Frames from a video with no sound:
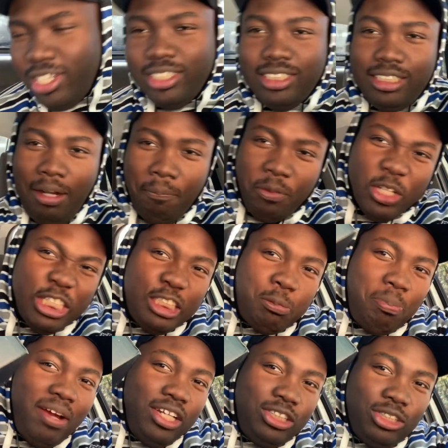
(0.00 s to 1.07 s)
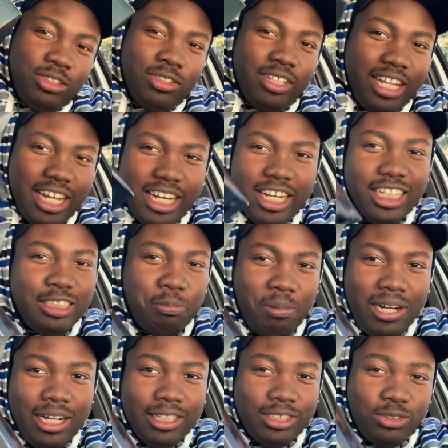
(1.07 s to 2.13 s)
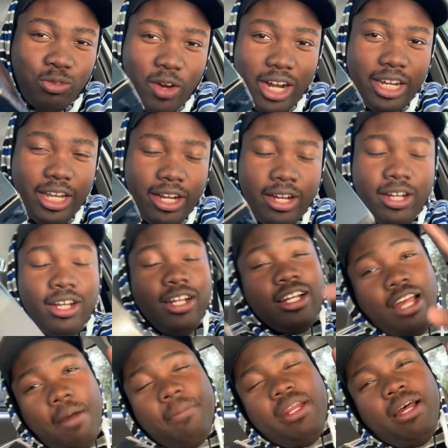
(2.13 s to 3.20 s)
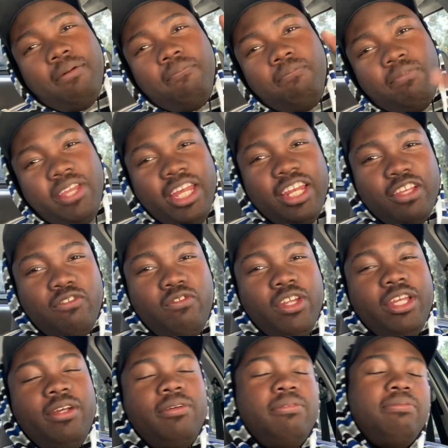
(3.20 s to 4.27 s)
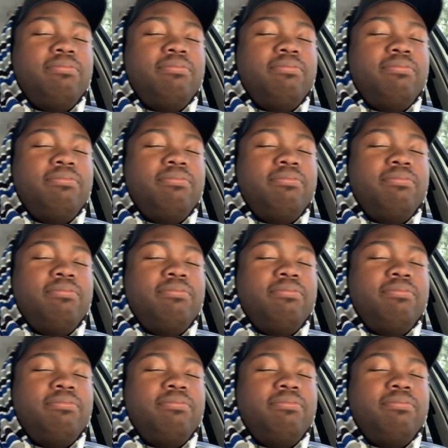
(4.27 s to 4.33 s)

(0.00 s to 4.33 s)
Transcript: Something special in this box right here, coming up in this video.